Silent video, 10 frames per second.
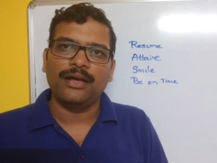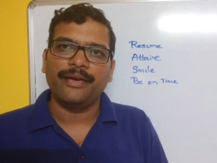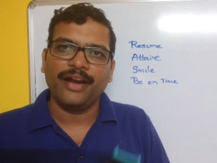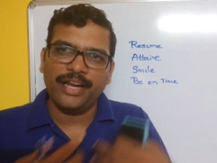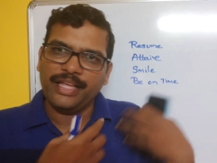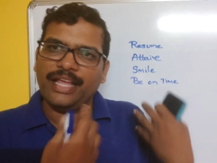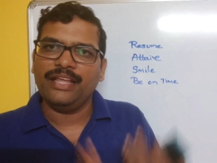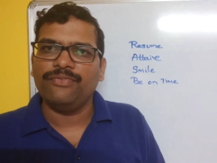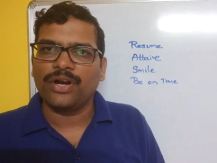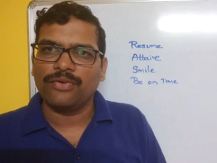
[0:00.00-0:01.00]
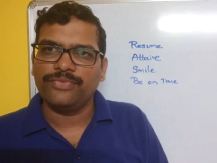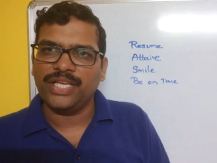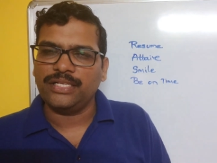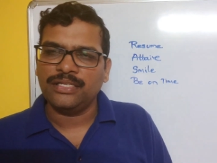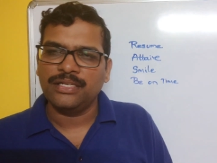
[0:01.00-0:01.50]
regarding any one of
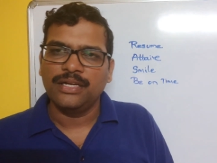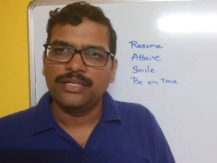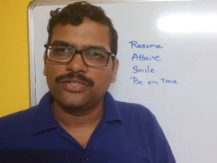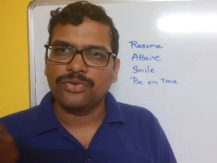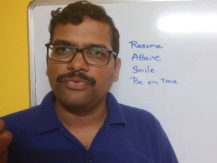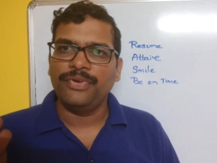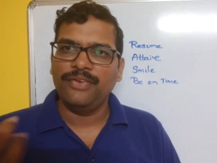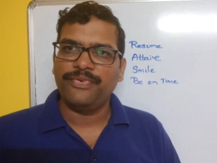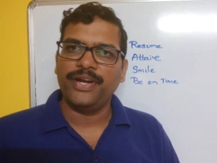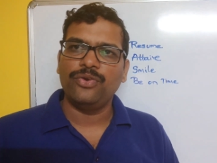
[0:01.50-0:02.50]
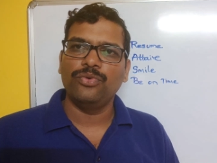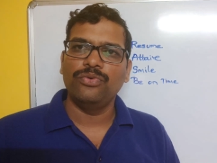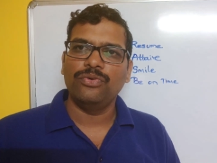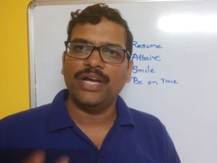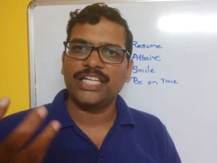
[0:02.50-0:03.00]
these, so feel free
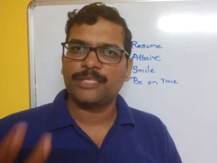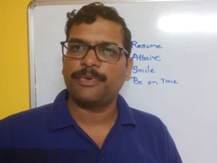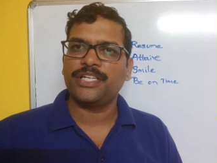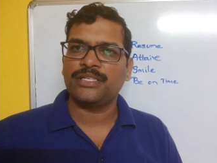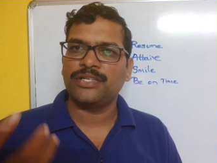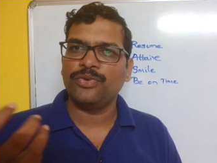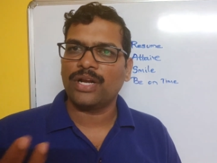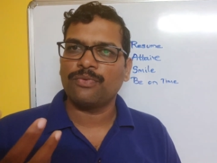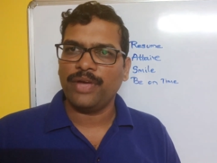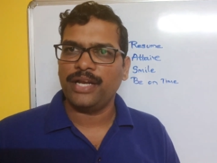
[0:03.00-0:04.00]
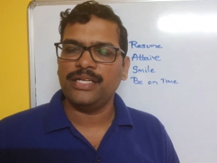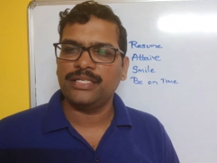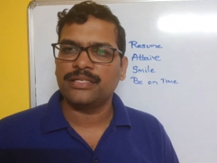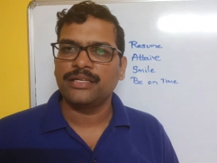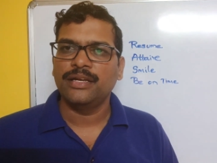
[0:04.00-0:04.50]
to express your
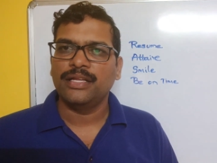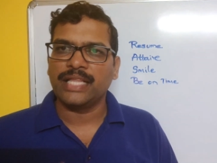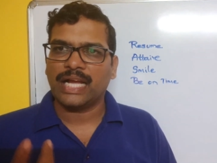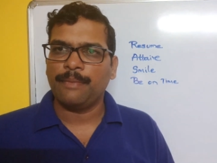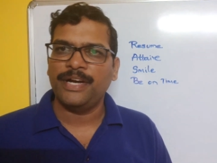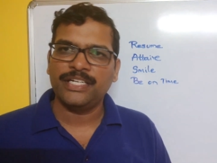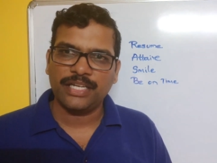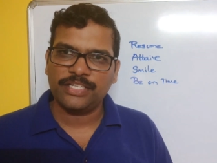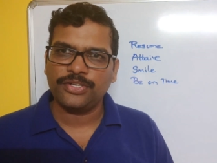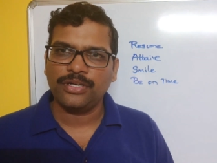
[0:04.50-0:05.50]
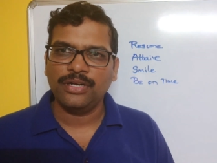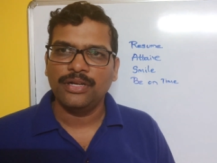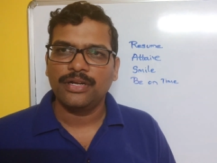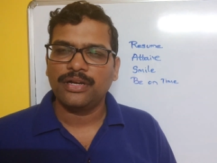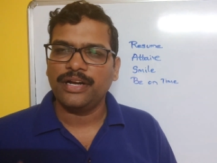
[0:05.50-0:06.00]
queries in the comment section.
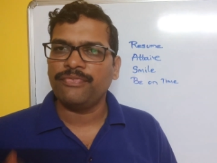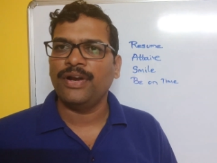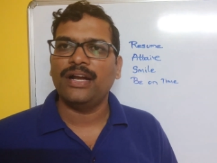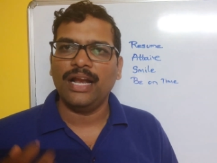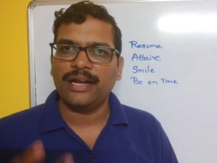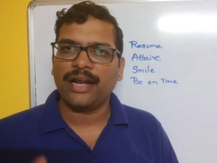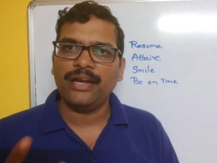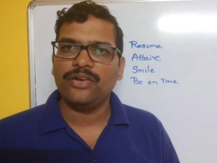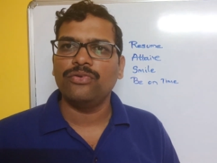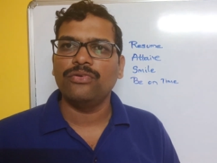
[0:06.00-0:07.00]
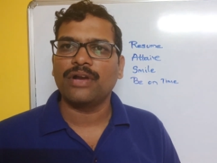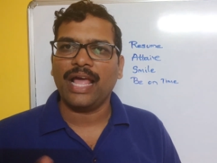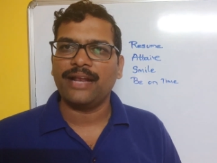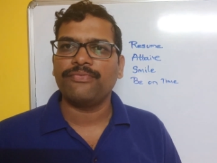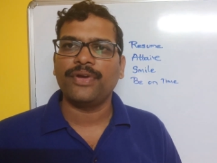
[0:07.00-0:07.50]
Definitely I'll try to
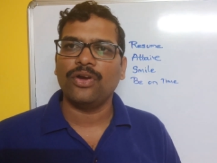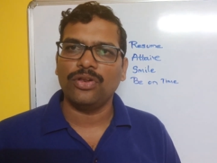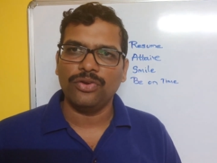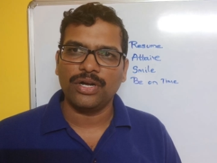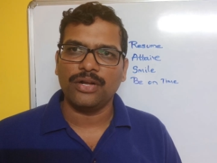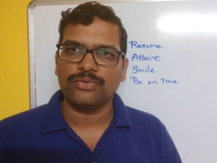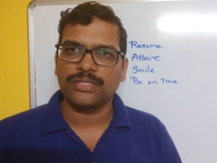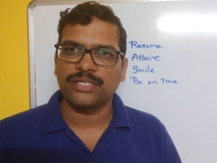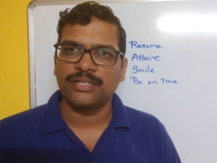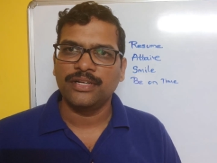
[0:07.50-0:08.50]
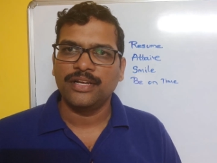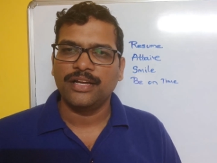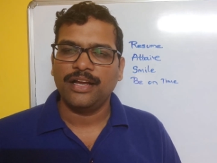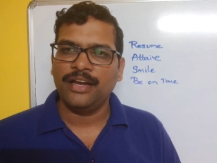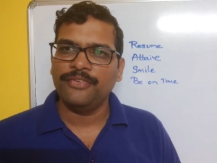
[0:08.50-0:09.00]
clarify all your doubts.
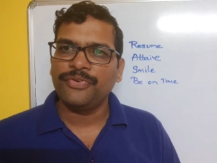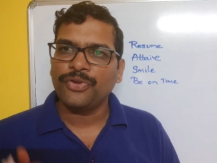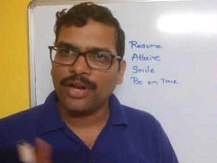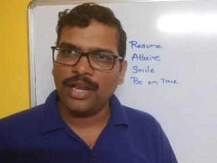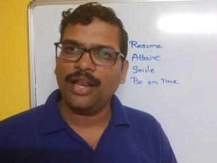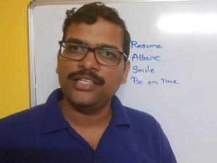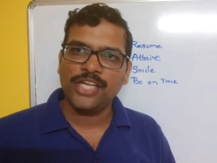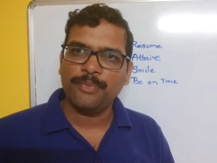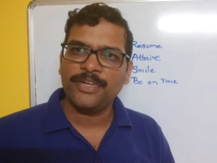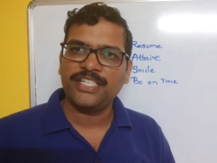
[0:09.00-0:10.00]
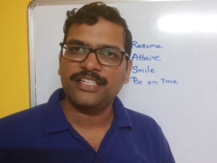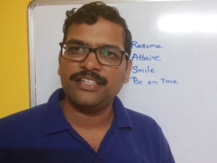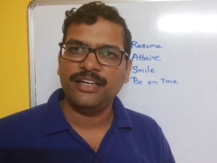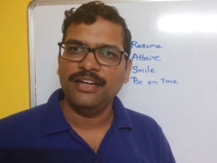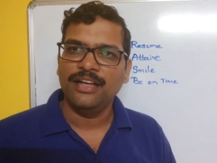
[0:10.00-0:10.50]
And if you really enjoyed my
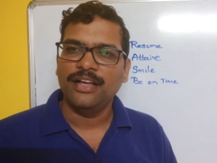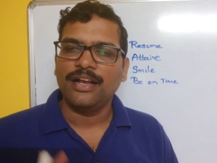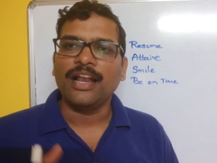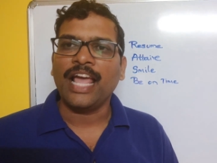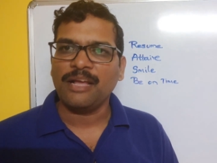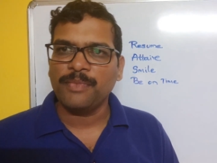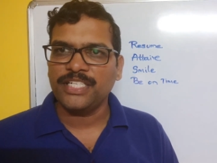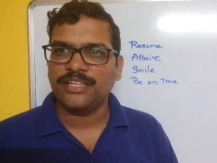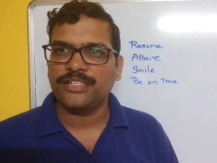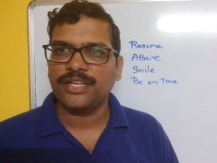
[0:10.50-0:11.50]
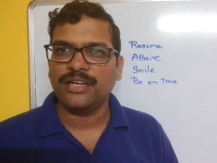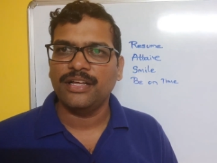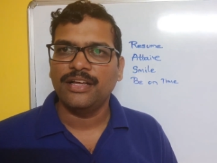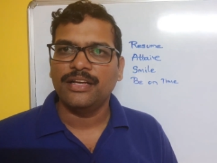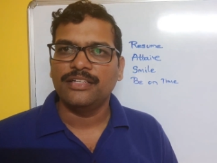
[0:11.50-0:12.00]
session, like my
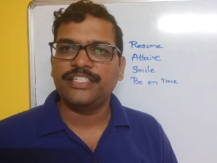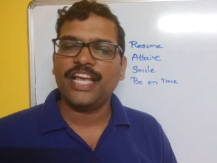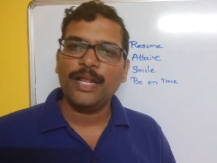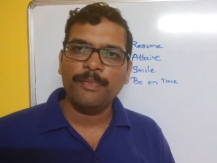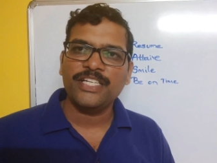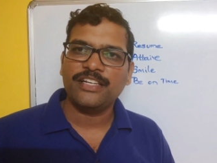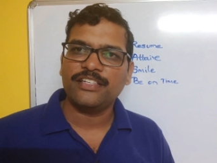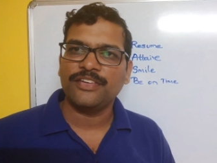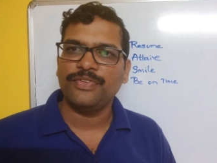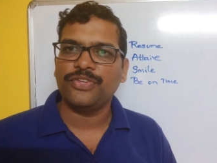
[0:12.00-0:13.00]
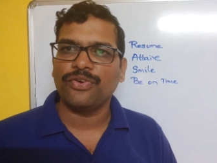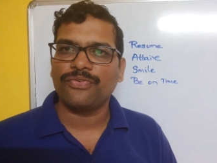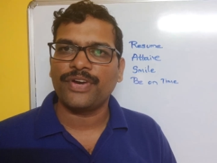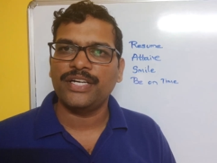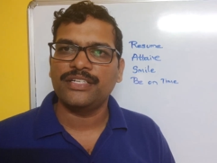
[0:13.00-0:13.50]
session, share my session with your
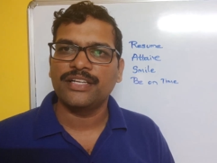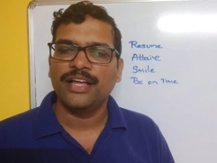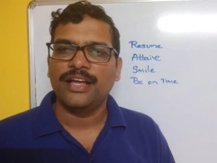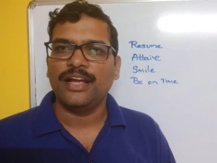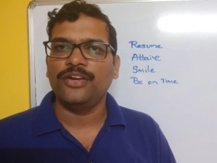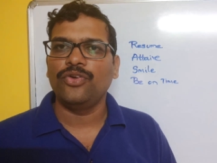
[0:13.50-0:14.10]
friends, and